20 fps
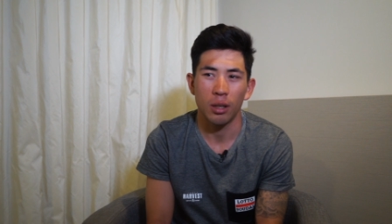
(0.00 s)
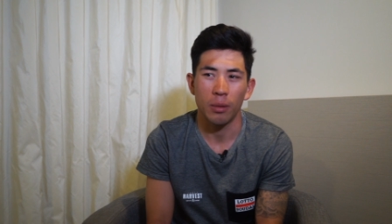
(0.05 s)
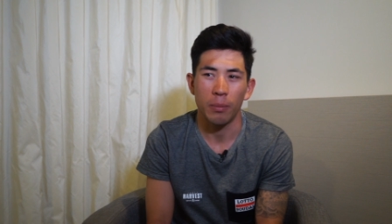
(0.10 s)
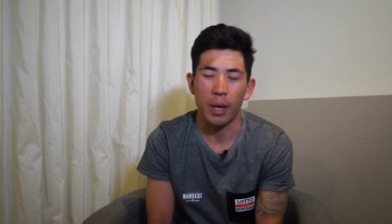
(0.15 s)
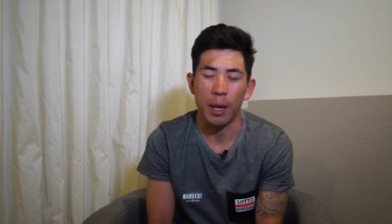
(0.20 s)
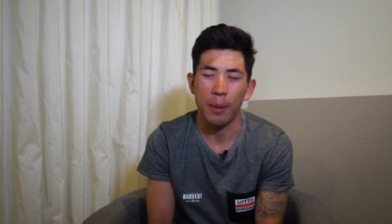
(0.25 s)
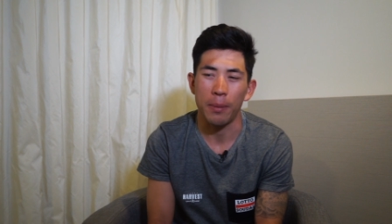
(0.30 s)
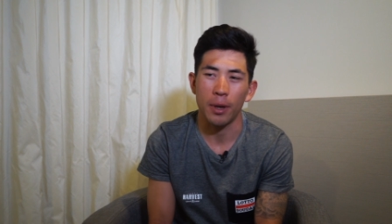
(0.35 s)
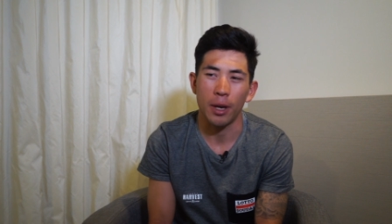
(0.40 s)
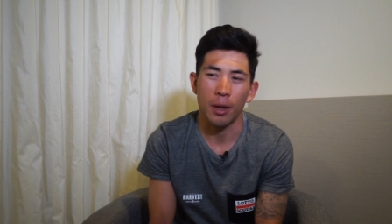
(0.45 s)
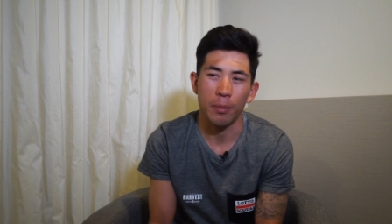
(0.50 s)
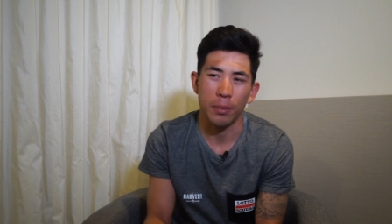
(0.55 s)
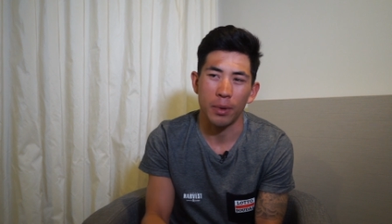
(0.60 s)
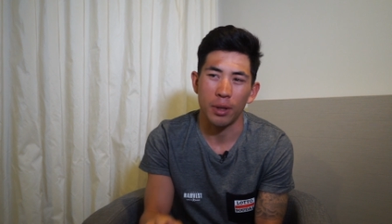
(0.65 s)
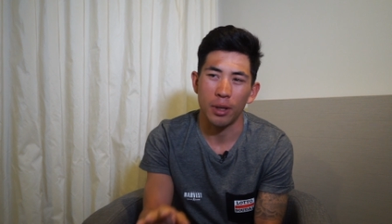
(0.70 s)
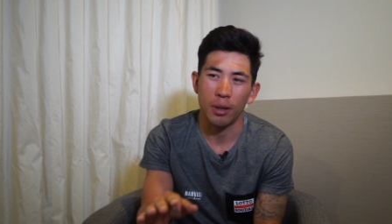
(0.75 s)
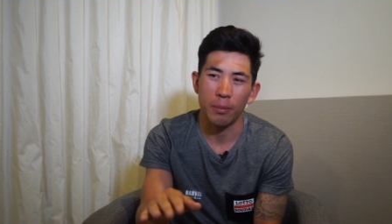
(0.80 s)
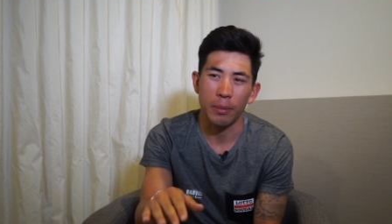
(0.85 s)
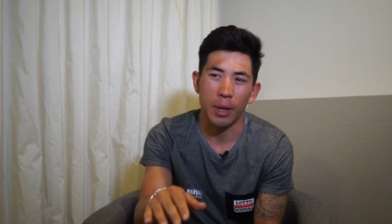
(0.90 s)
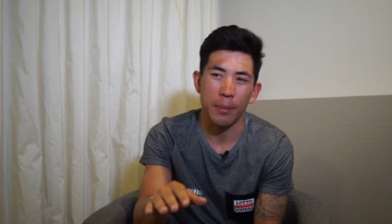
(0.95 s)
maybe I'm
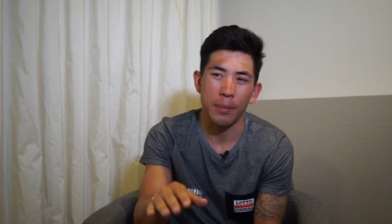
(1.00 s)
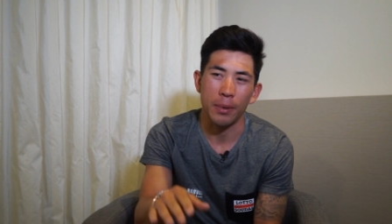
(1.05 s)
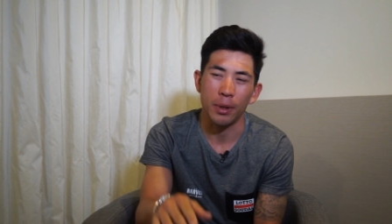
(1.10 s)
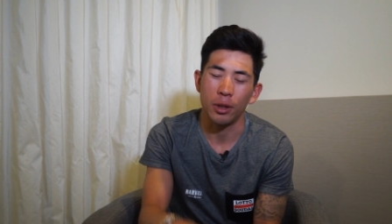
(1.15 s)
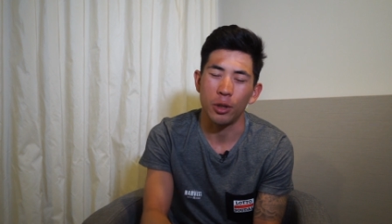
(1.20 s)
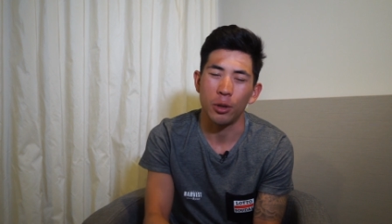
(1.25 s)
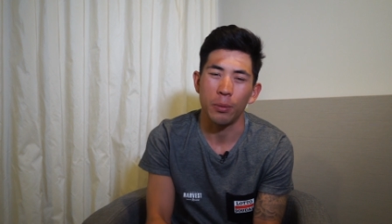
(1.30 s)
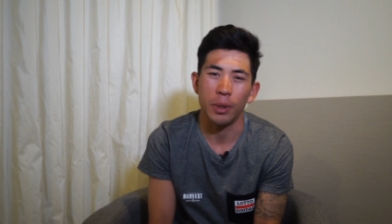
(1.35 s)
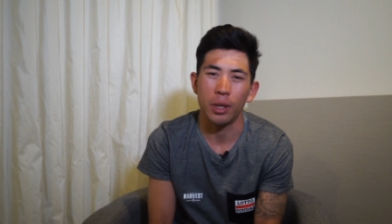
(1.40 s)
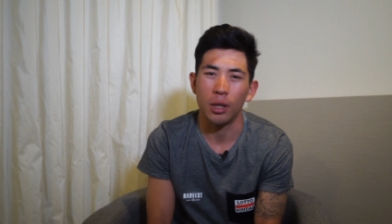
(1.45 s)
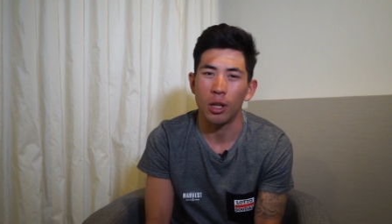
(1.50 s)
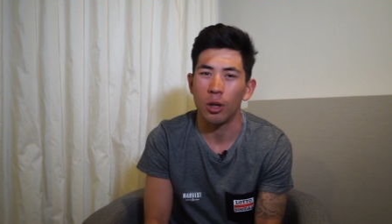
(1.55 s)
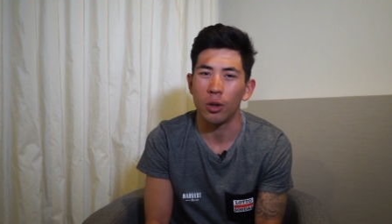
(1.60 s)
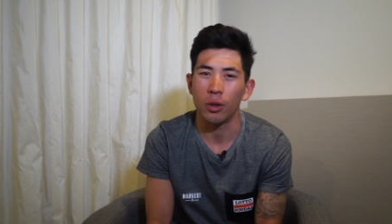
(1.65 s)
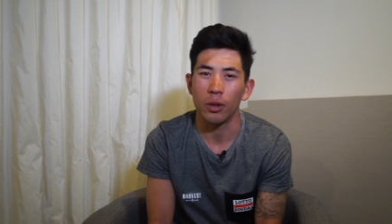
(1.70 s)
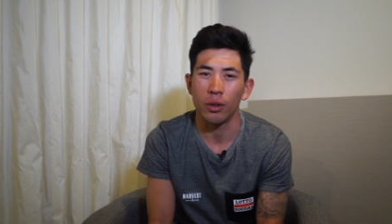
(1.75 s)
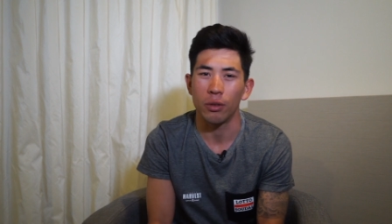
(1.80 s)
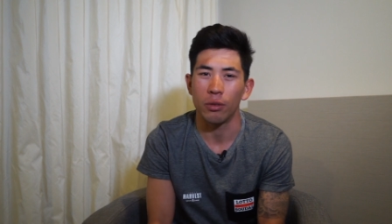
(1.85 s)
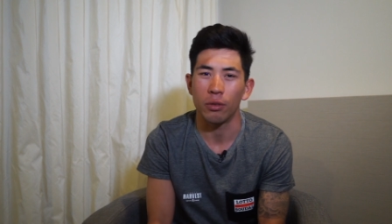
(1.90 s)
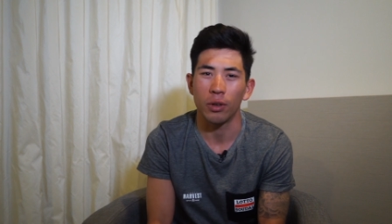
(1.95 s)
maybe a little bit
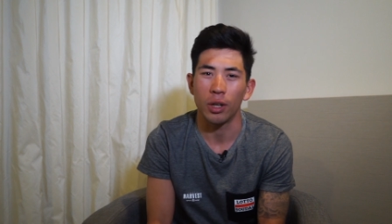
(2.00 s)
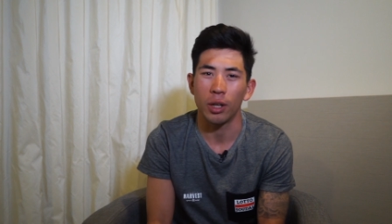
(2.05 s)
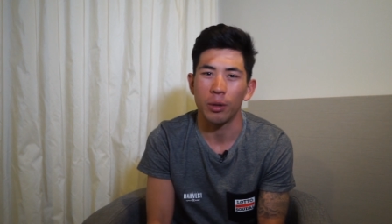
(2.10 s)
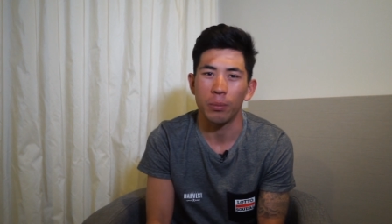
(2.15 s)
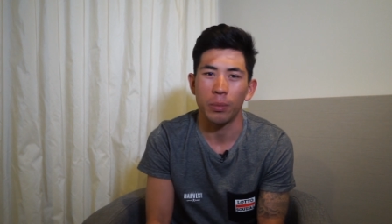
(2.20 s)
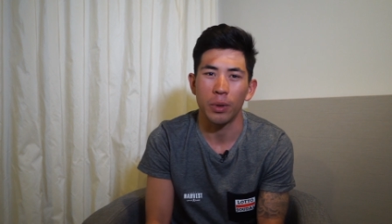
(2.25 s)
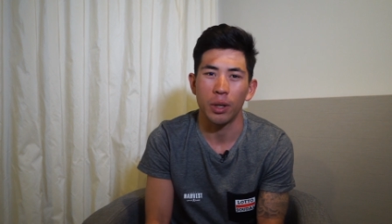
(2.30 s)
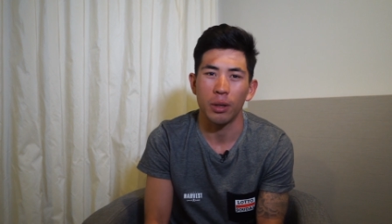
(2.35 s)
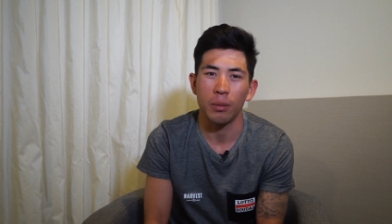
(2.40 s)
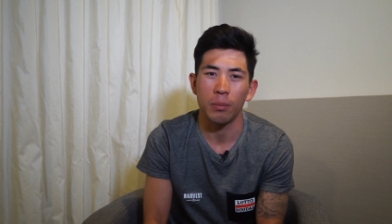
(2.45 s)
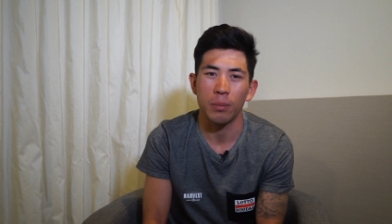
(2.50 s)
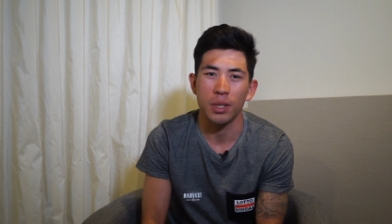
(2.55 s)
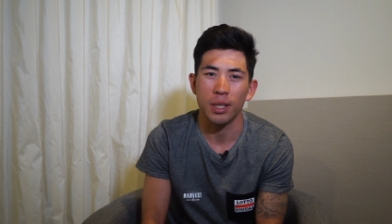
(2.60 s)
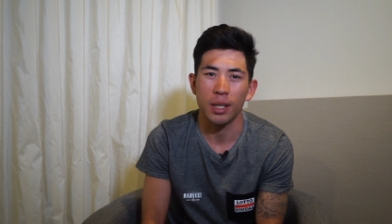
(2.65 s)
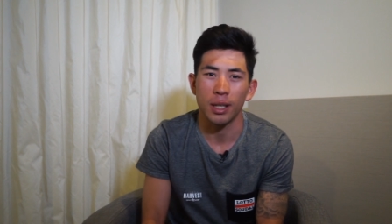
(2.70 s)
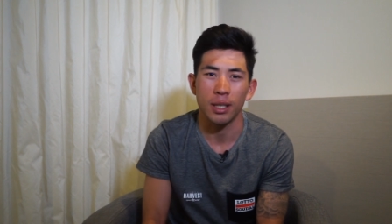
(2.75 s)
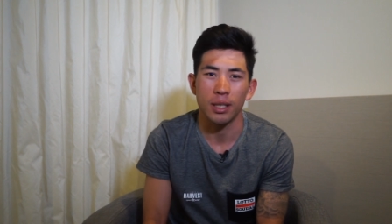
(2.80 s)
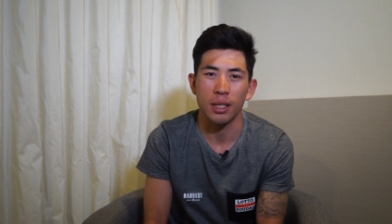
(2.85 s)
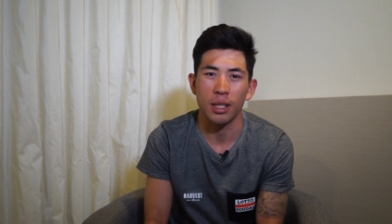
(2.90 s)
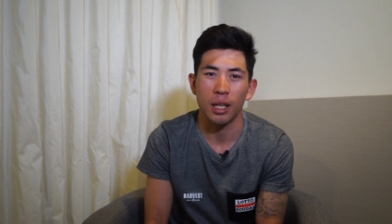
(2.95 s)
lower in the front, but
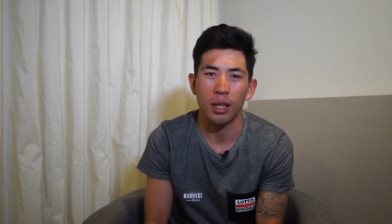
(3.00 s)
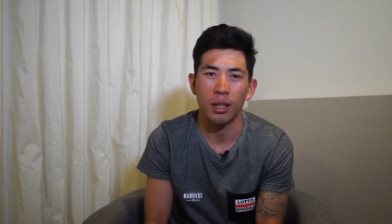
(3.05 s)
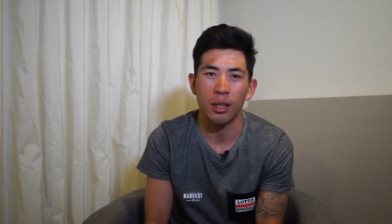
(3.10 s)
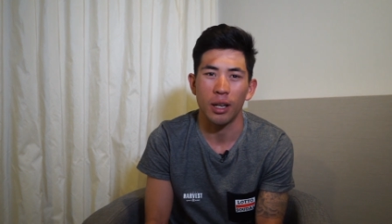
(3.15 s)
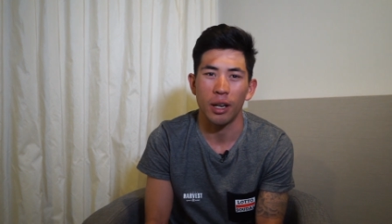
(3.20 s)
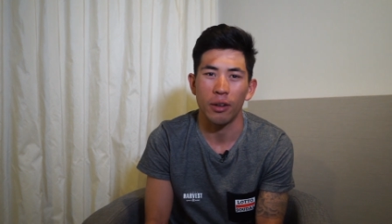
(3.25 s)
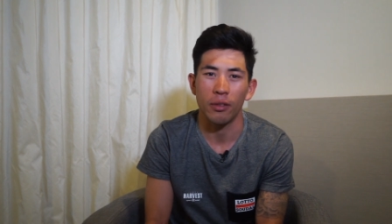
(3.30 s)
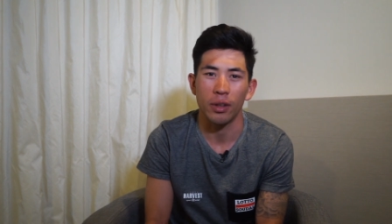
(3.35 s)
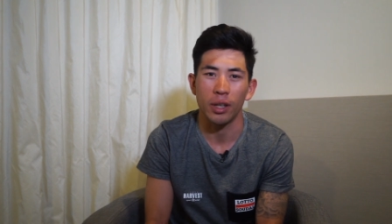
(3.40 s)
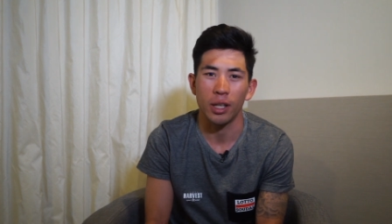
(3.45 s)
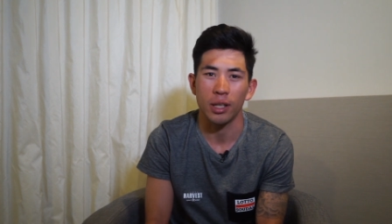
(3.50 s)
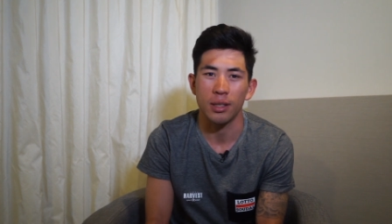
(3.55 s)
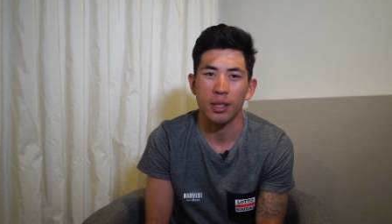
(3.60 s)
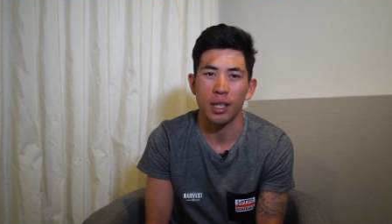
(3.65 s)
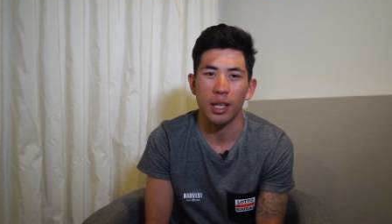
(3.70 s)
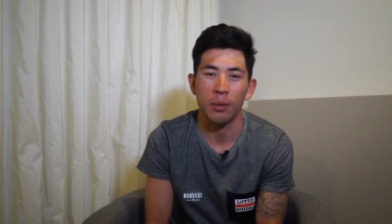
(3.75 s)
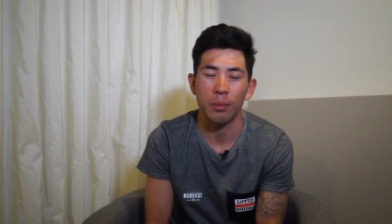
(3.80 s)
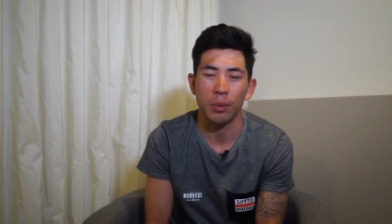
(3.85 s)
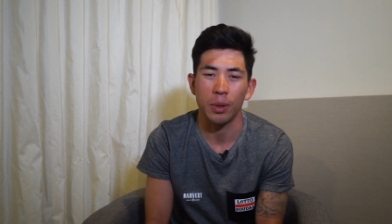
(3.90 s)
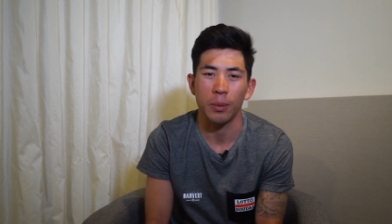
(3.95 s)
besides that, everything
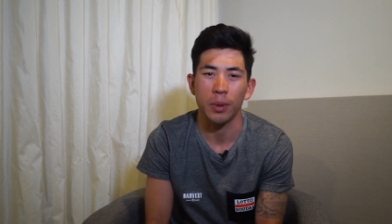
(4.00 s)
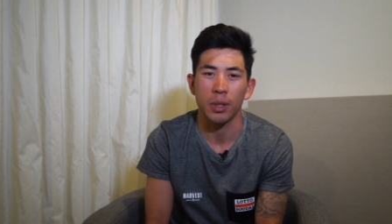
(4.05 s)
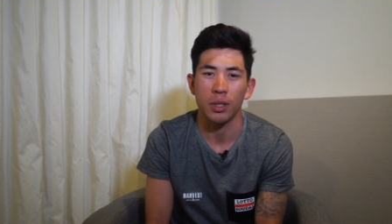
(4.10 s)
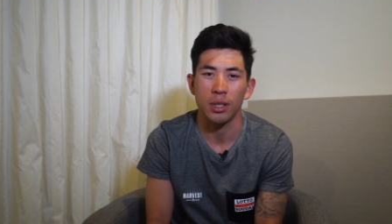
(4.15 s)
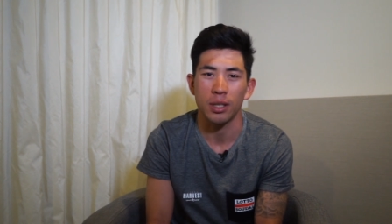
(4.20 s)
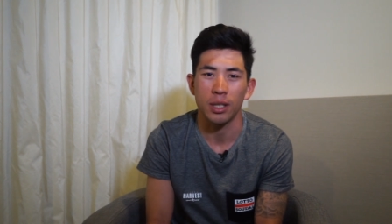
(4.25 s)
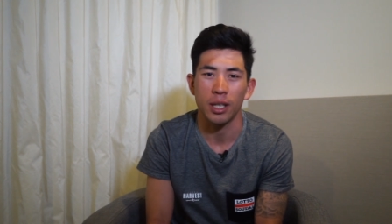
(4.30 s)
stayed pretty much the